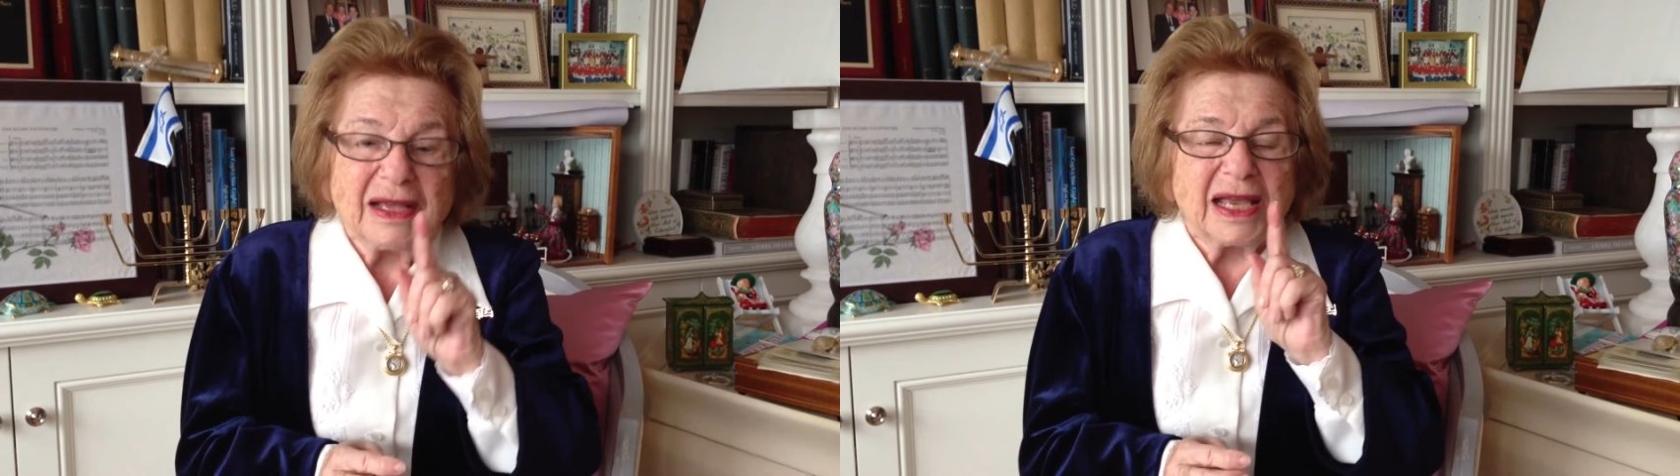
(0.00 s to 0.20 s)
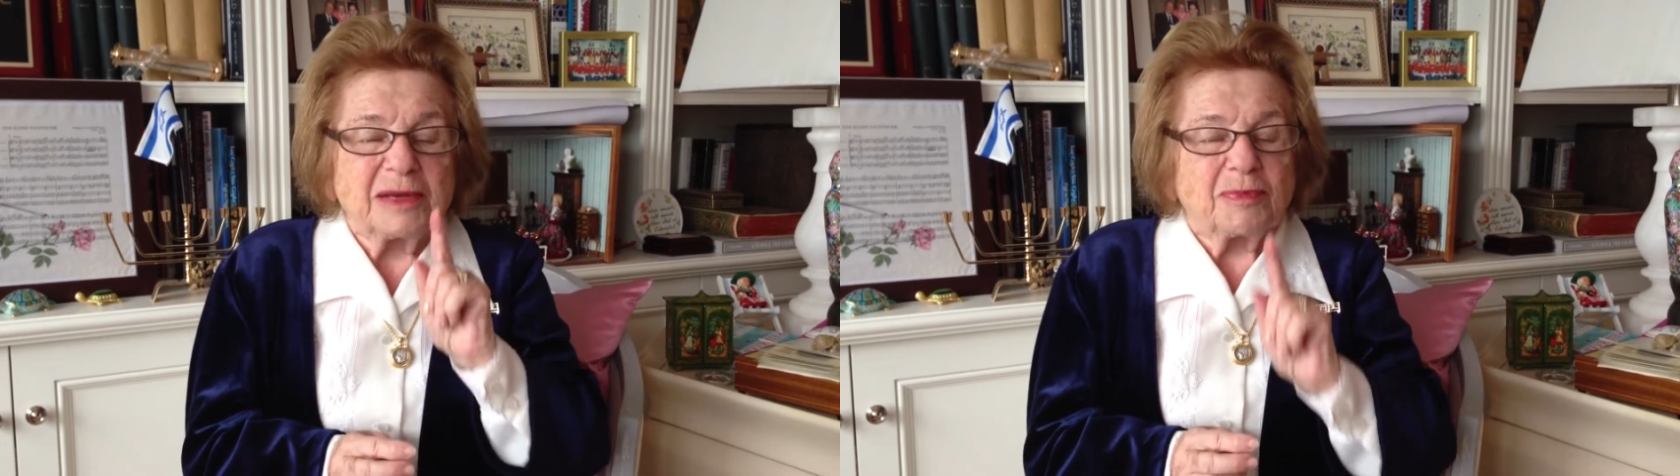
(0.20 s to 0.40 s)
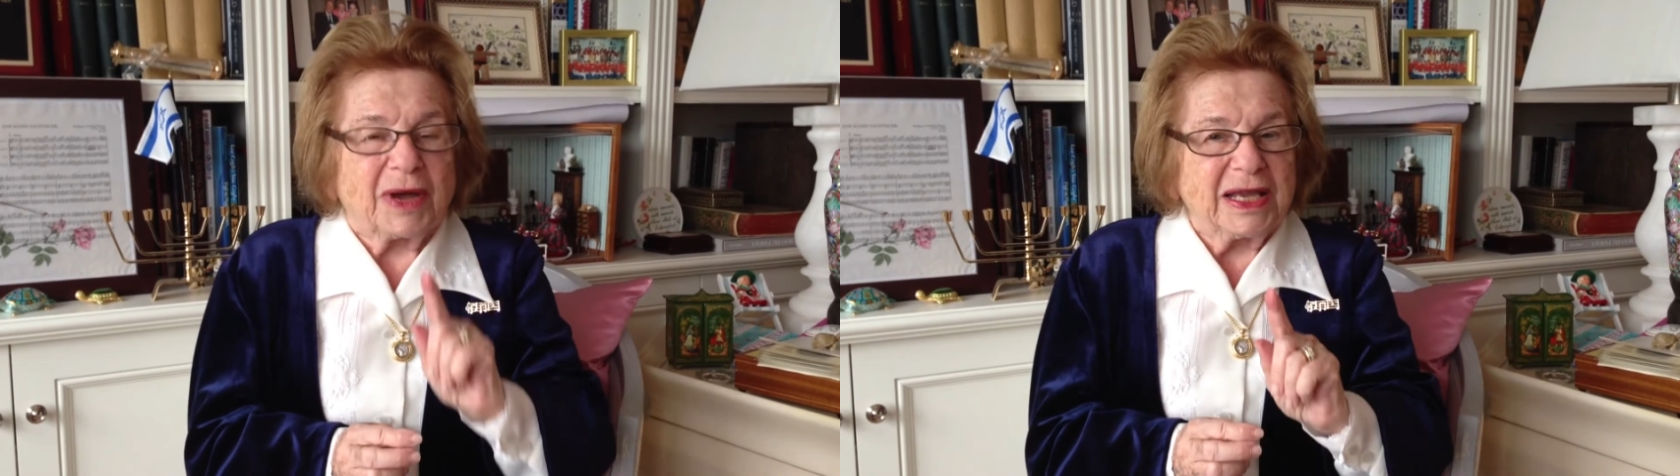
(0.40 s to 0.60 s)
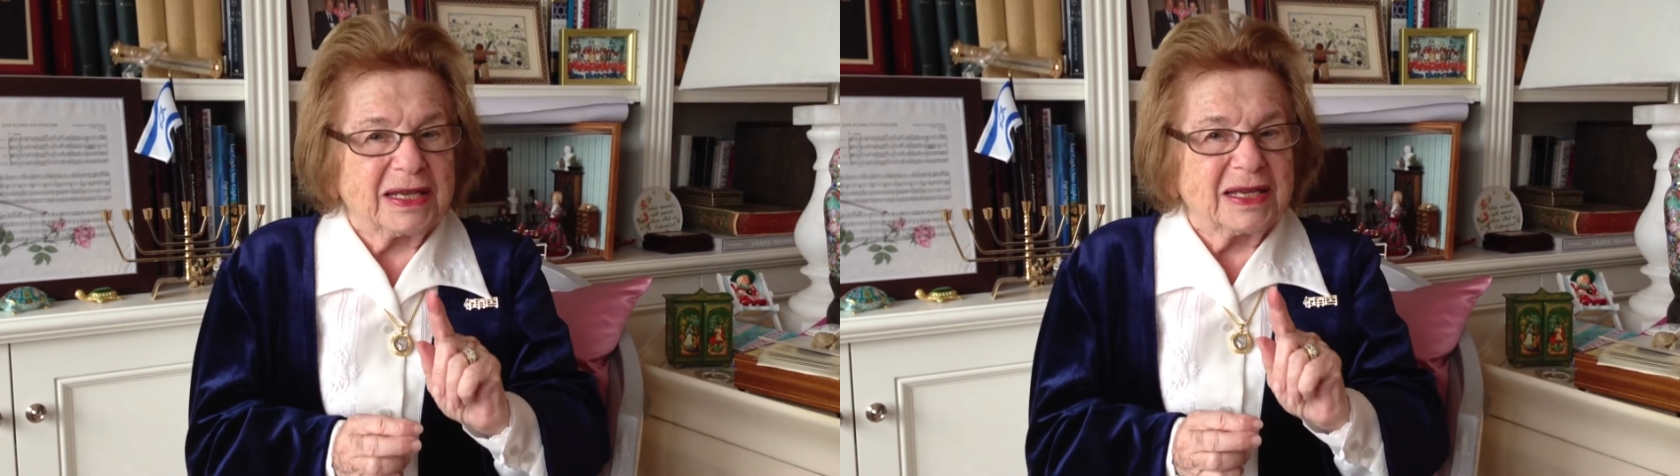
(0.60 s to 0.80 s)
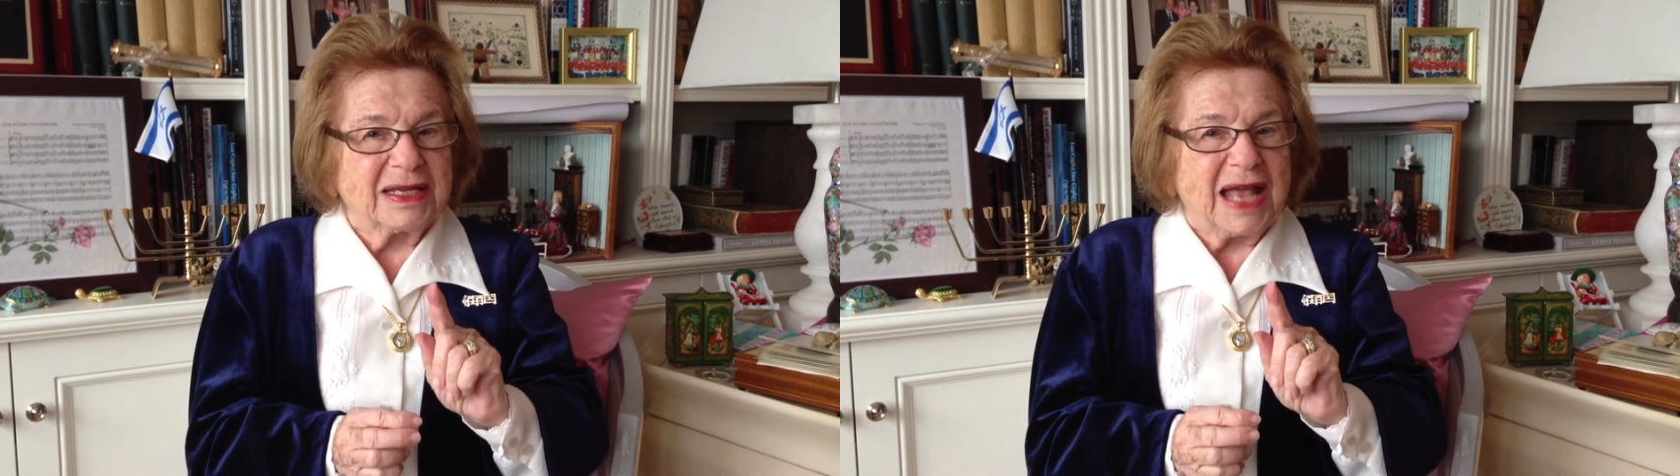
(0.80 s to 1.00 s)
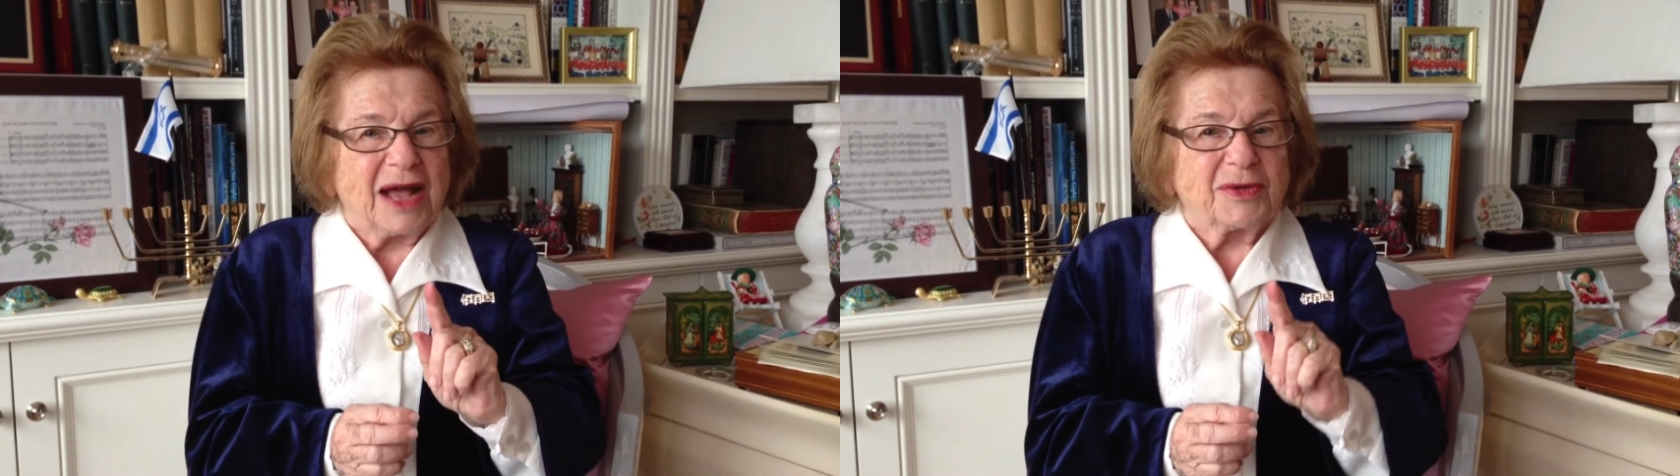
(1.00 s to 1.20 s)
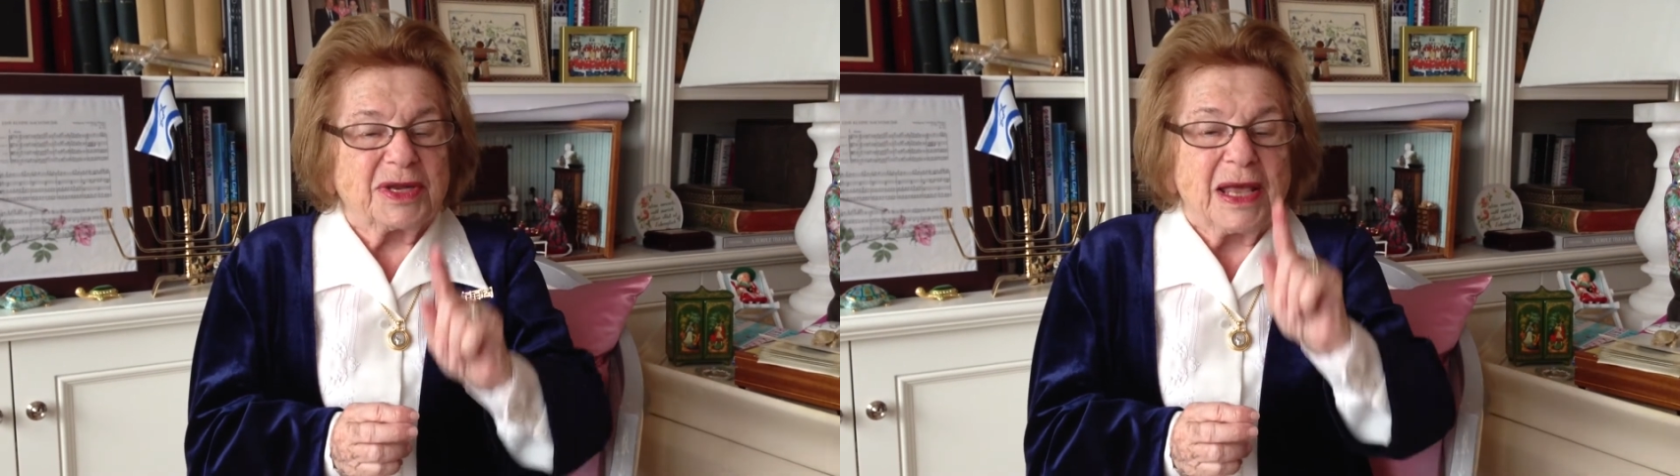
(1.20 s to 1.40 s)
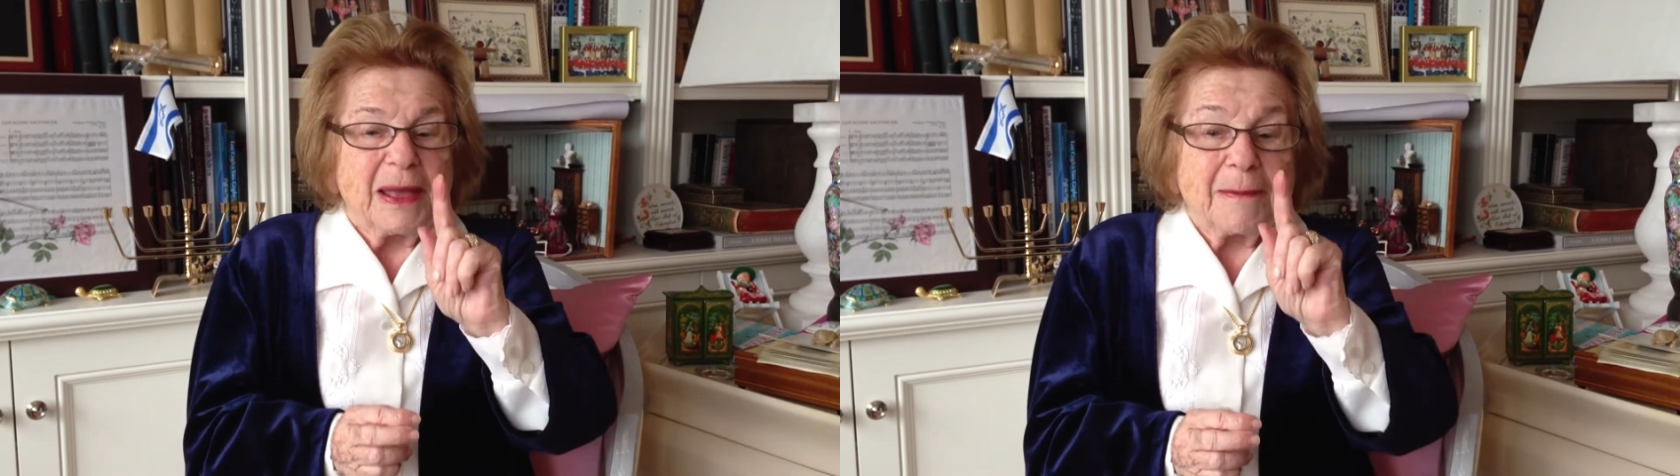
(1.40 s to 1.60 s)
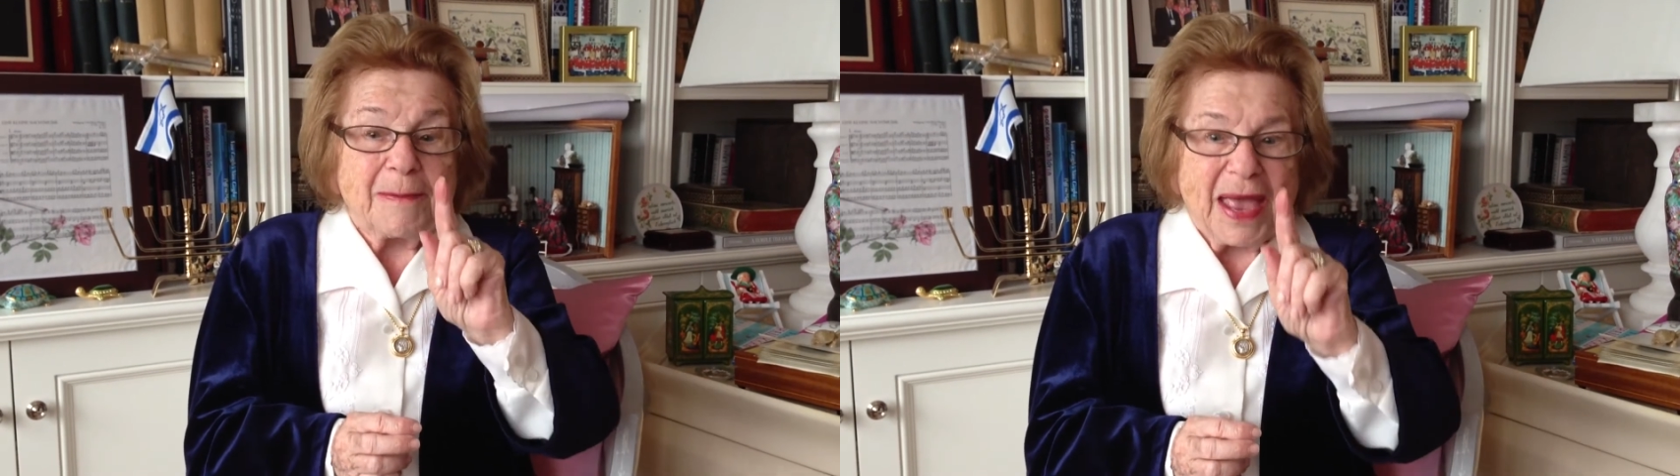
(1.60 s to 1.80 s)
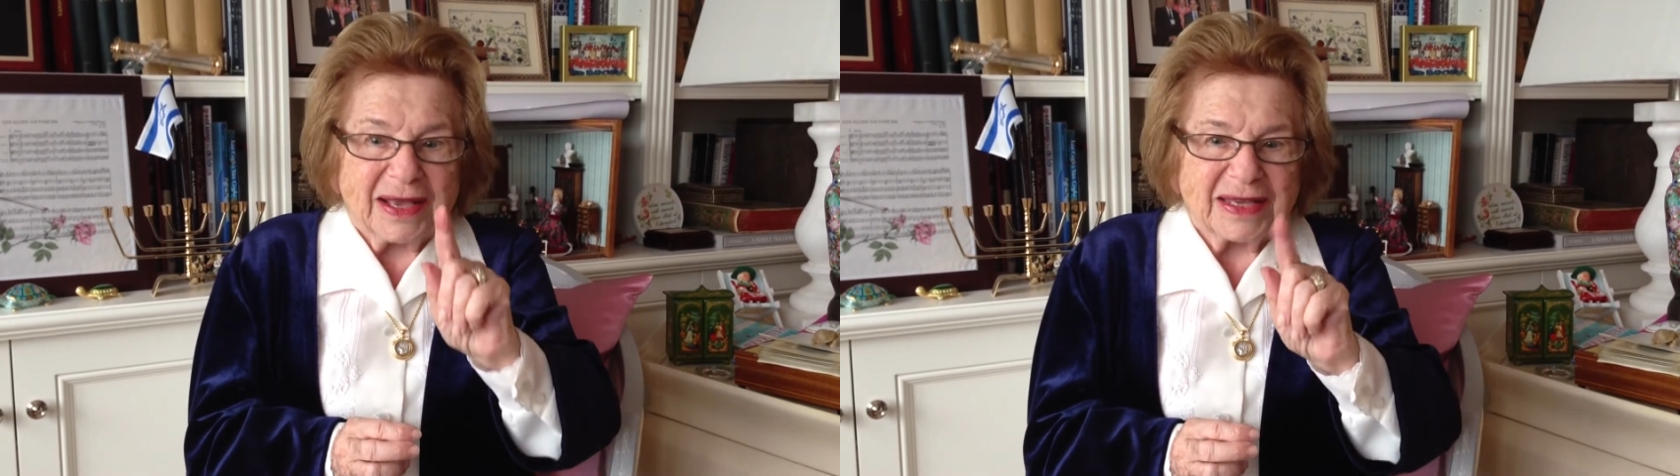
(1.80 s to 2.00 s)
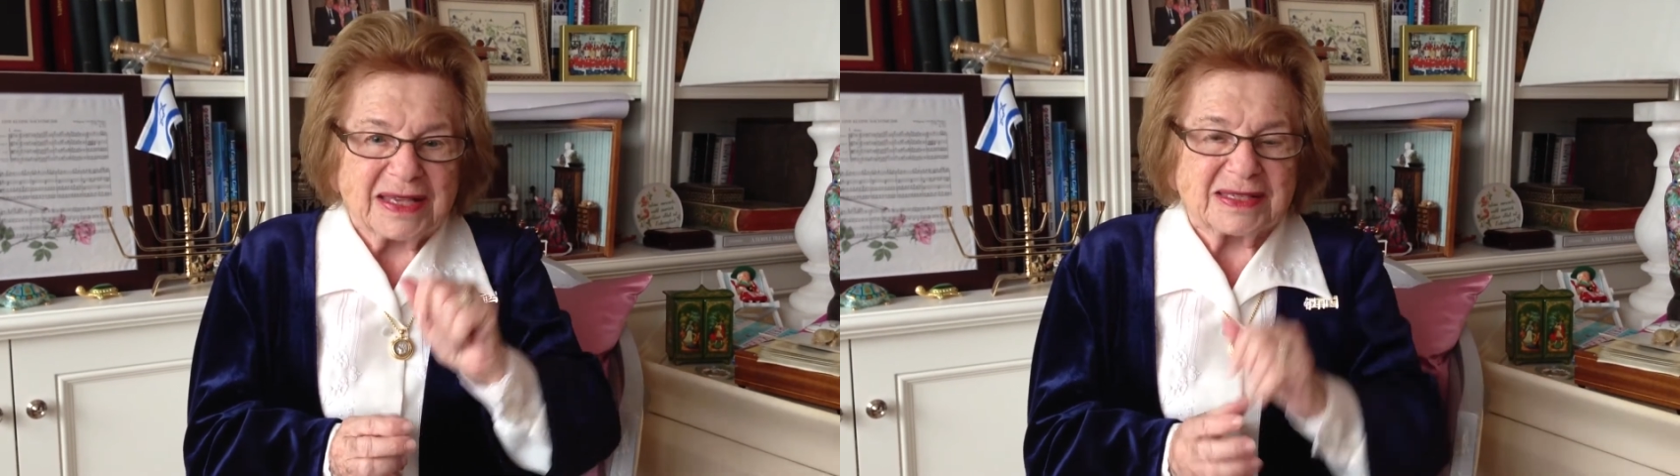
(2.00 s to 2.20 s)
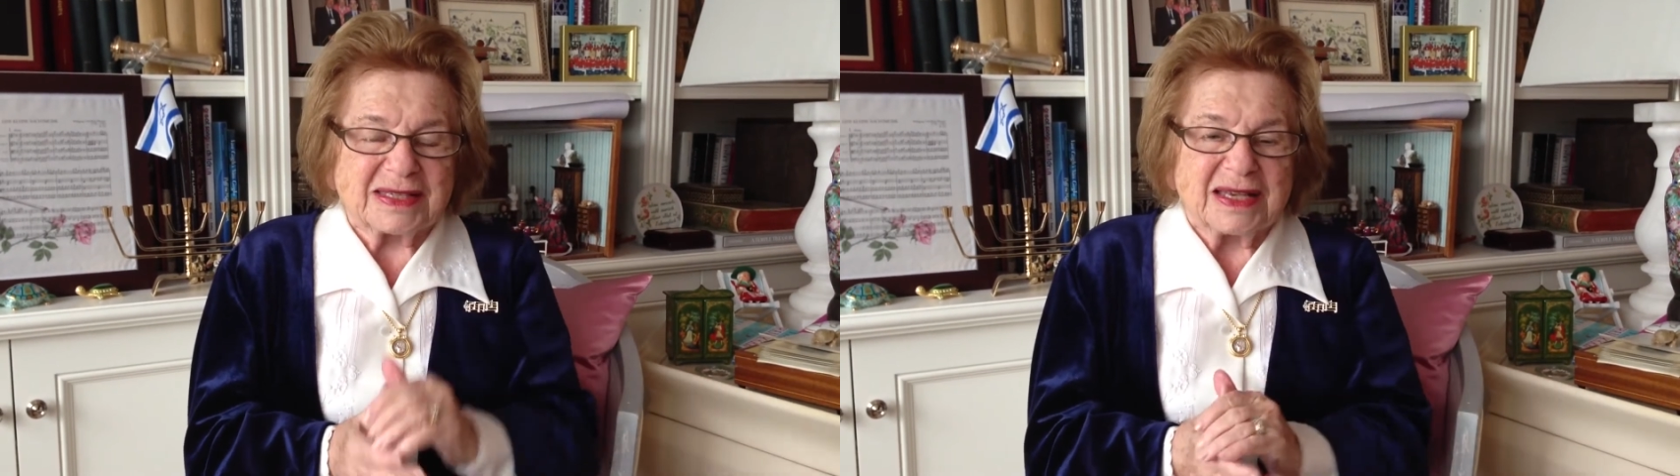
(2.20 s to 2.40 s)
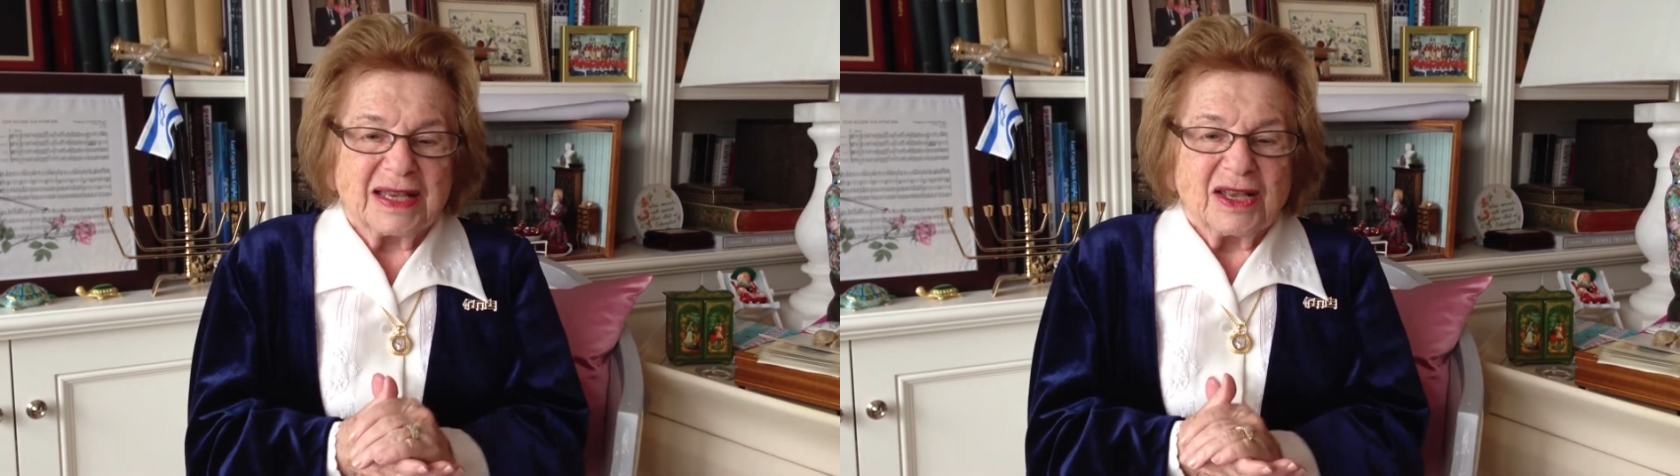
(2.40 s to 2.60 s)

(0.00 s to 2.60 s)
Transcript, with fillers: and breaking down barriers